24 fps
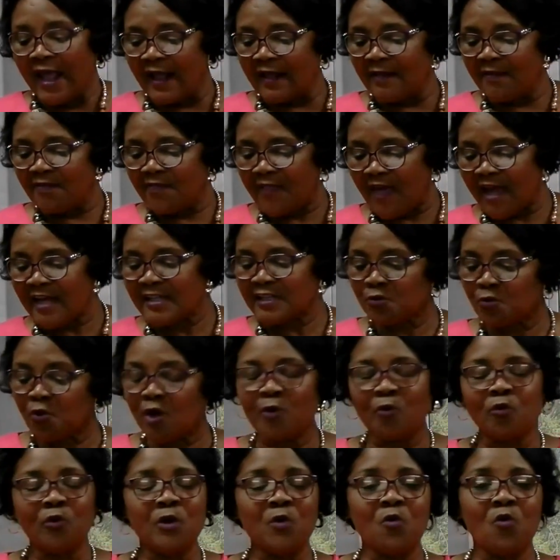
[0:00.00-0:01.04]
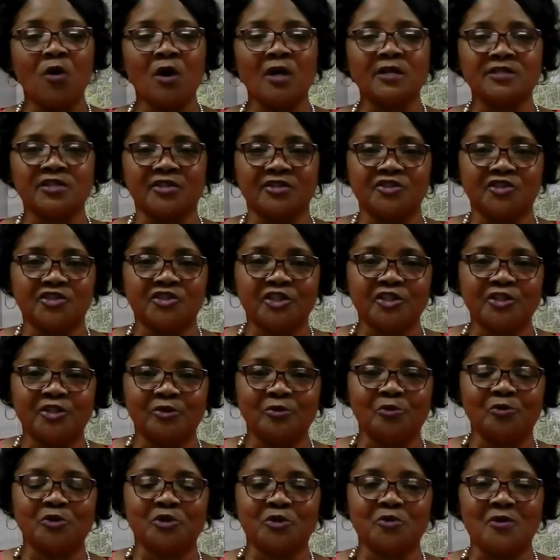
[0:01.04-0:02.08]
And that's what we want to
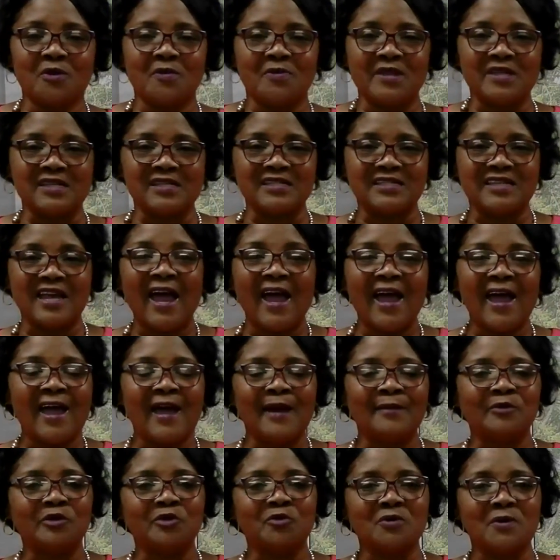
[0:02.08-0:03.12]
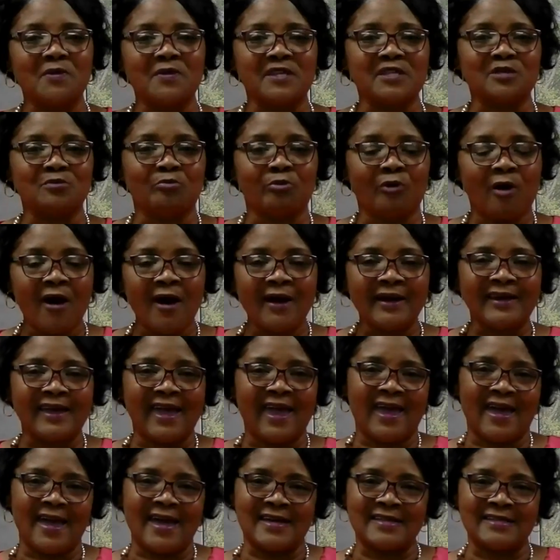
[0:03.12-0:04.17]
do during this time time during this
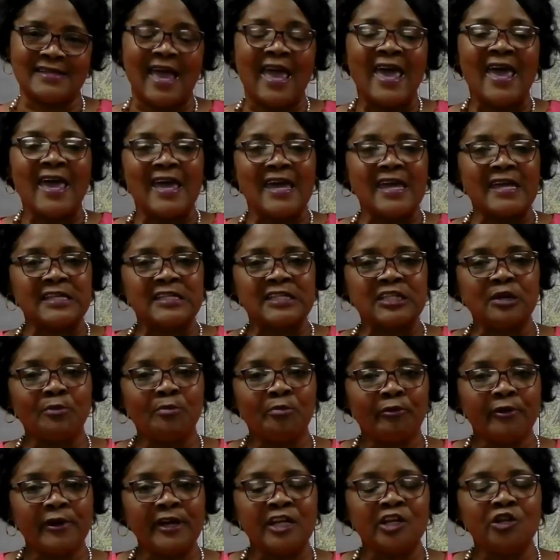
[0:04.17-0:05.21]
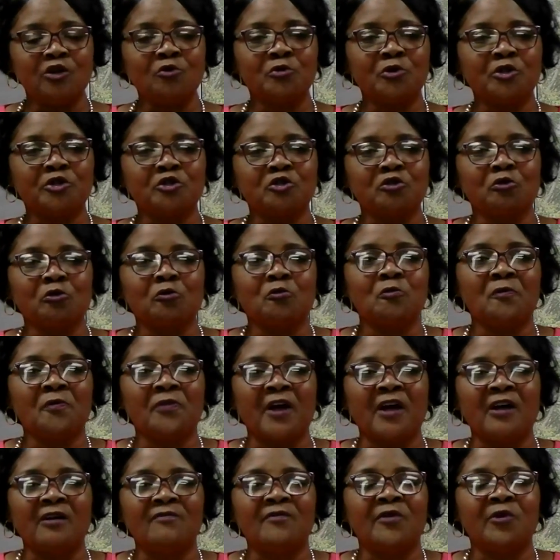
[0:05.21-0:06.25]
broadcast is to bring you the
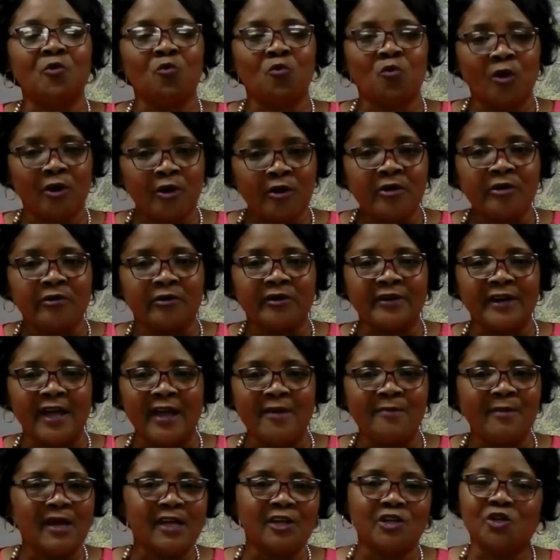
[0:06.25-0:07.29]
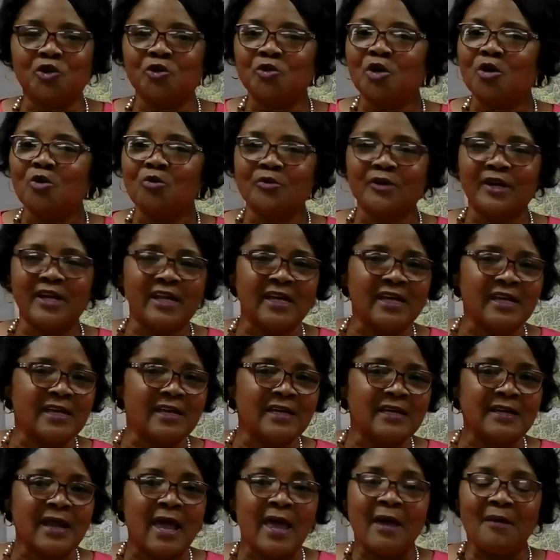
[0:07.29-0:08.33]
truth of the word. Amen. You don't
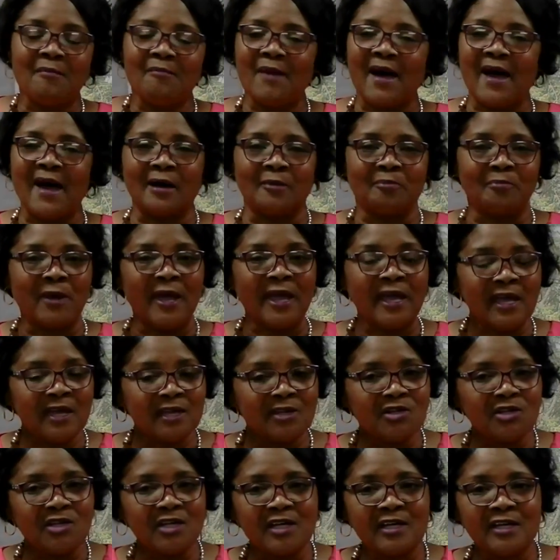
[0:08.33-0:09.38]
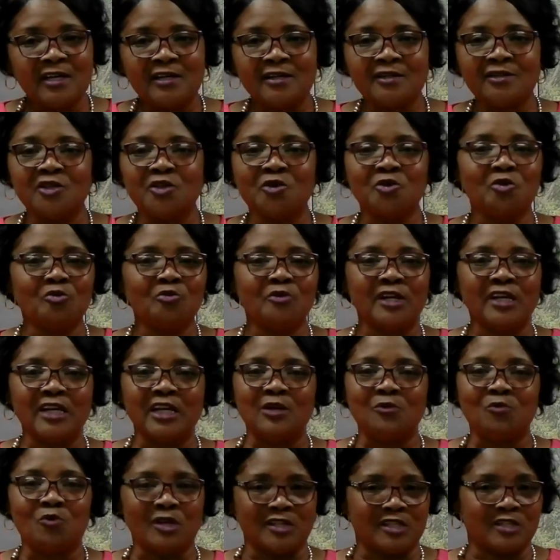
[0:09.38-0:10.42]
need my opinion. You don't
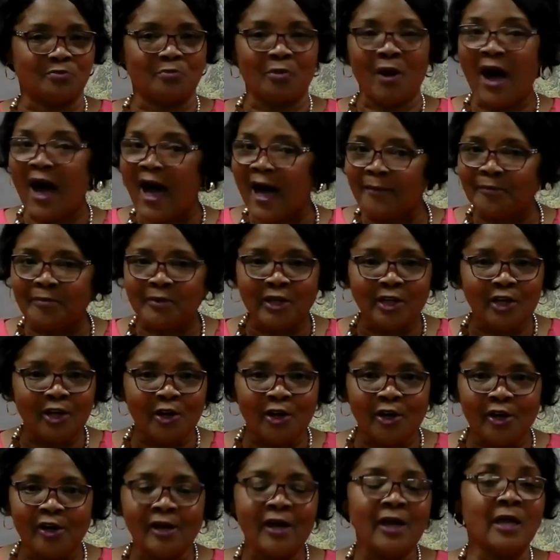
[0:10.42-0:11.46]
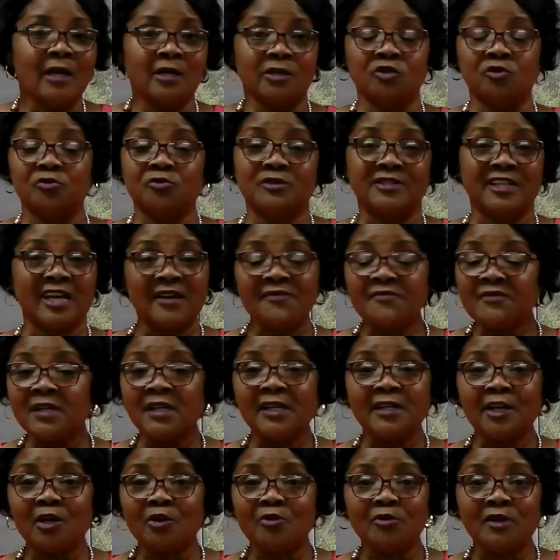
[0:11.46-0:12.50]
need what's popular. You
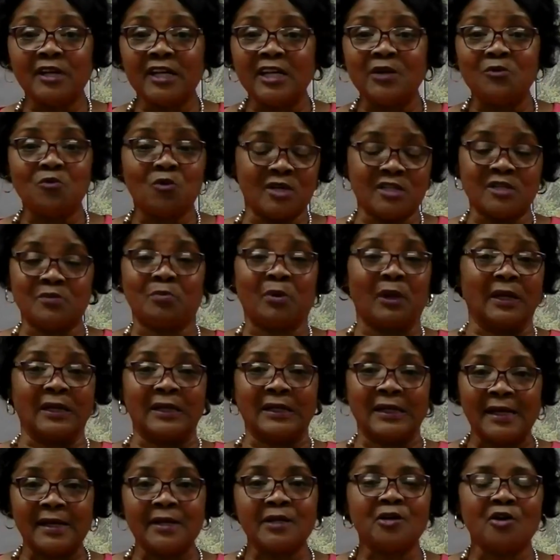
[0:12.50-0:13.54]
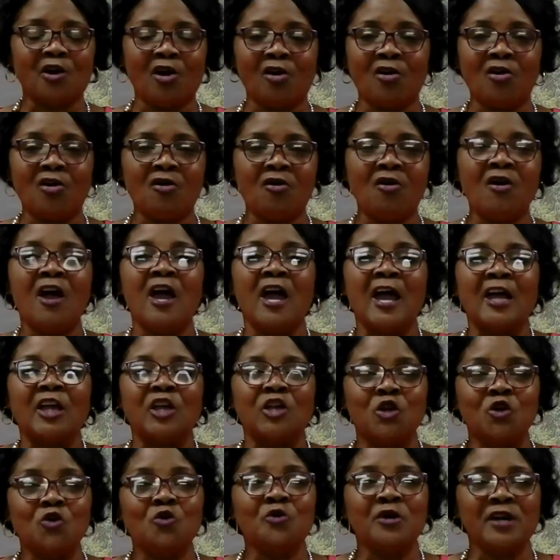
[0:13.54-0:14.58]
definitely don't need what's political.
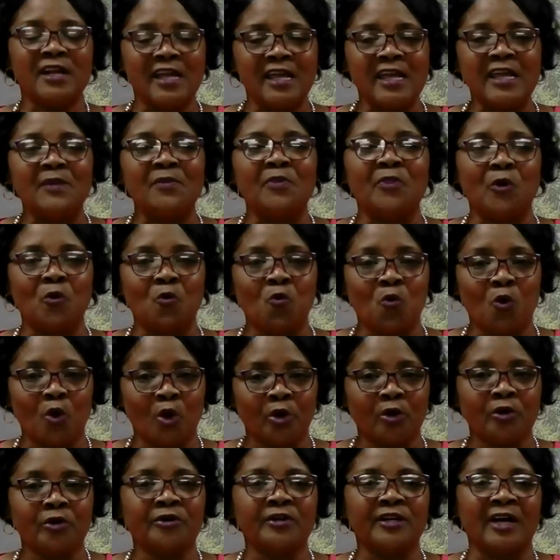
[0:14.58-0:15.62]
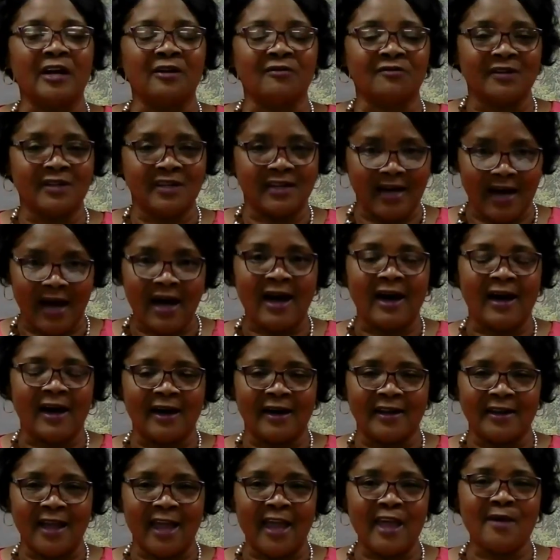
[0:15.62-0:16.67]
You need the word of
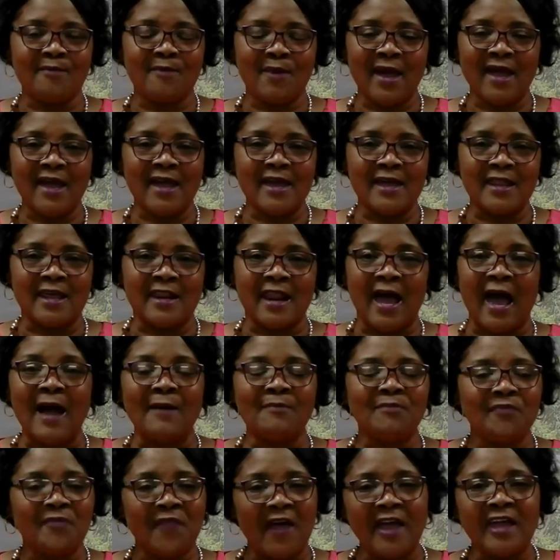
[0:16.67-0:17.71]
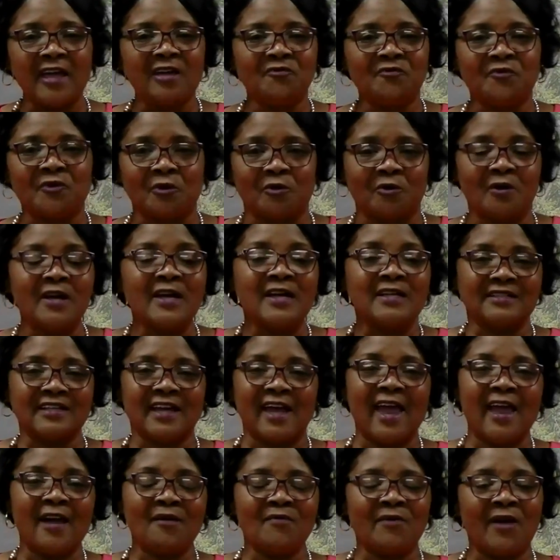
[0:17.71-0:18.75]
God. Amen. And I'm thankful to
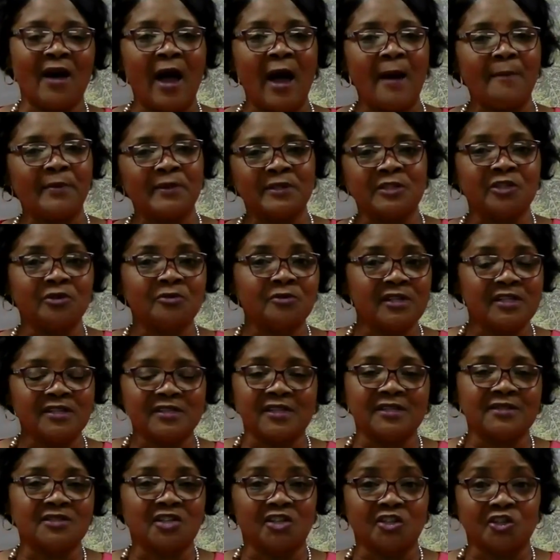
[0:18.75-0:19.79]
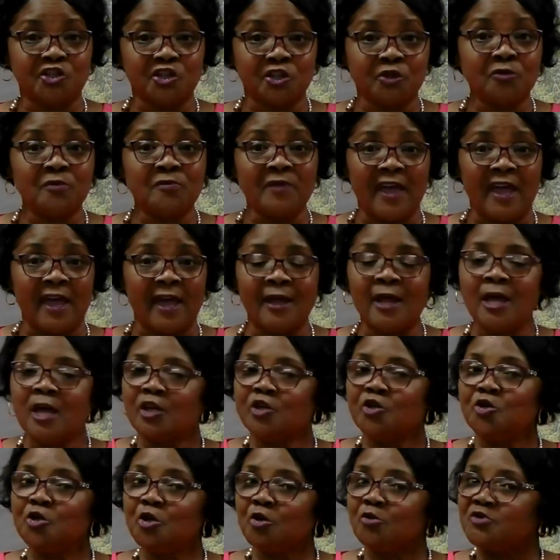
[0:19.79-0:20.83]
have the opportunity to do that.
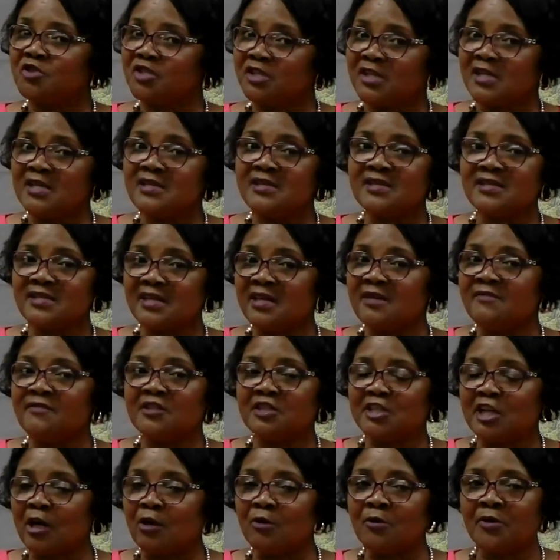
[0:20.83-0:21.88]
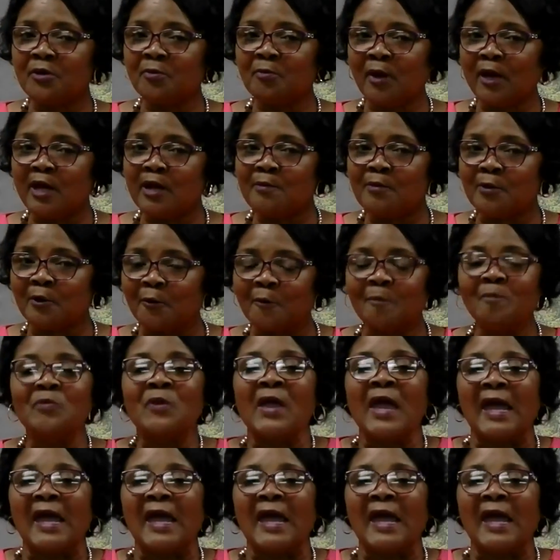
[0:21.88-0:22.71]
You know, Jesus even told the people